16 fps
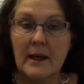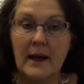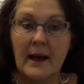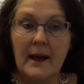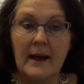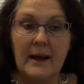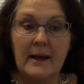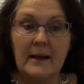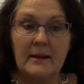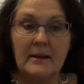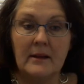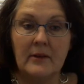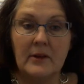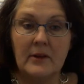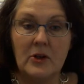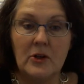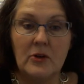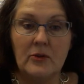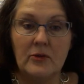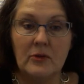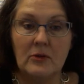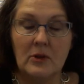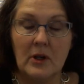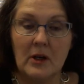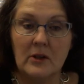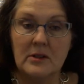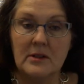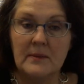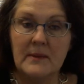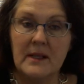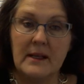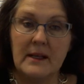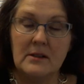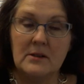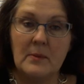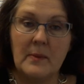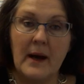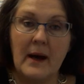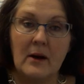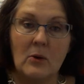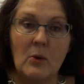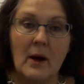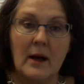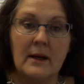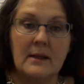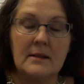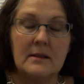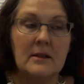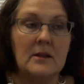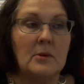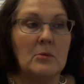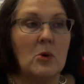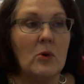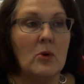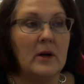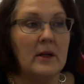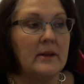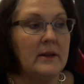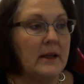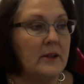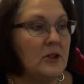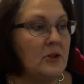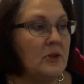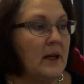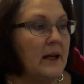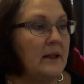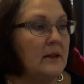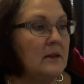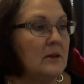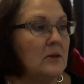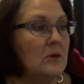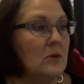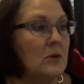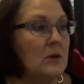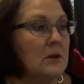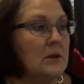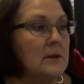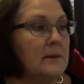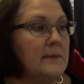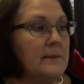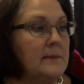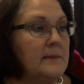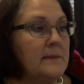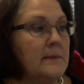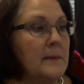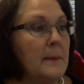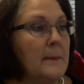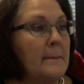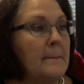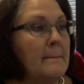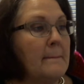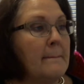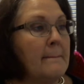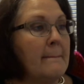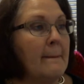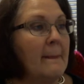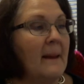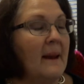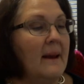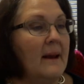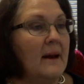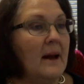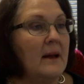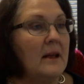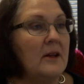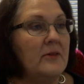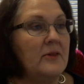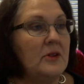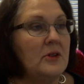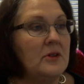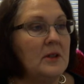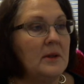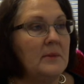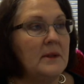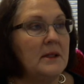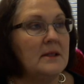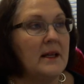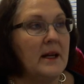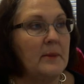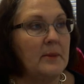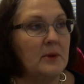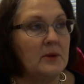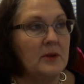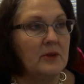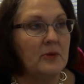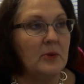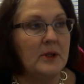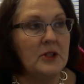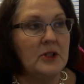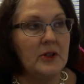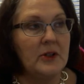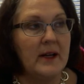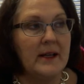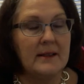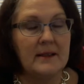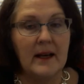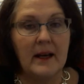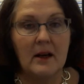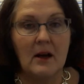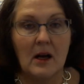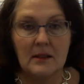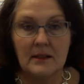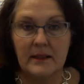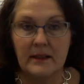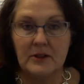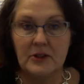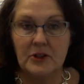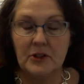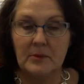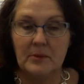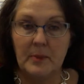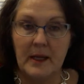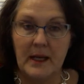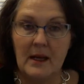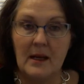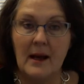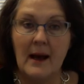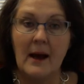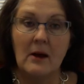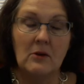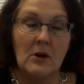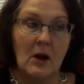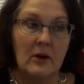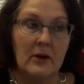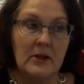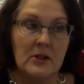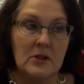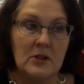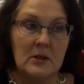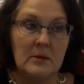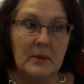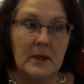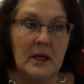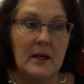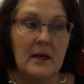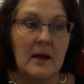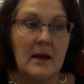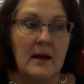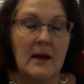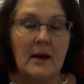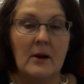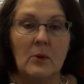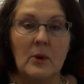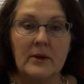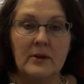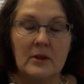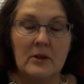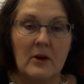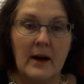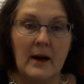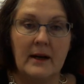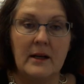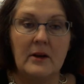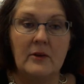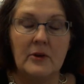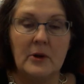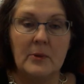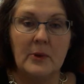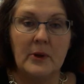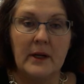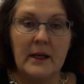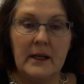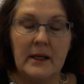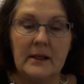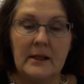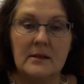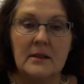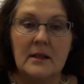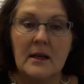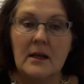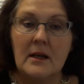and you've learned some things about it, why is it important that you take this course? And I give you some examples of what your essay content should be, how long it should be, and what the grading rubric is.